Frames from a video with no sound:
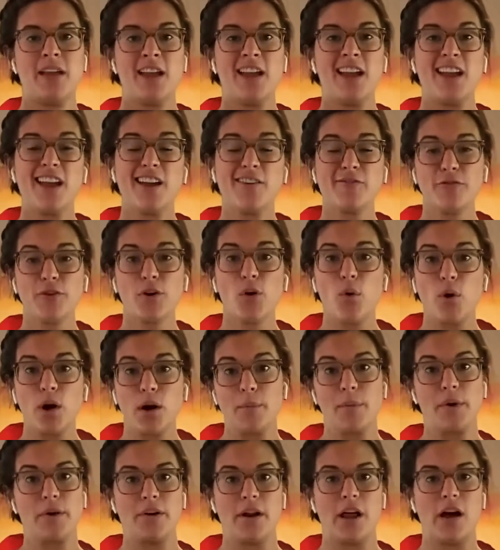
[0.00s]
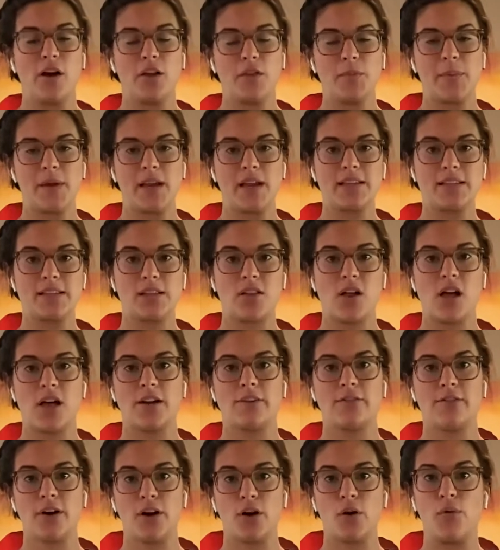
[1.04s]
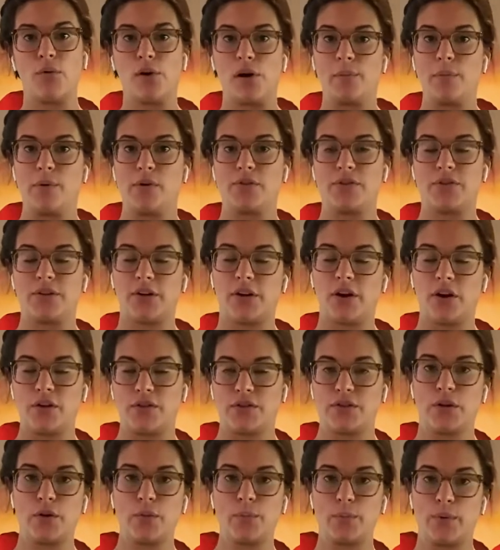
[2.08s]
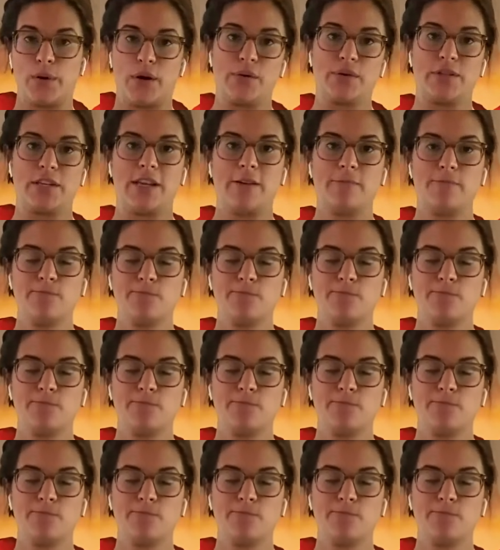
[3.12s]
and for hormone health because a lot of our hormones are also protein.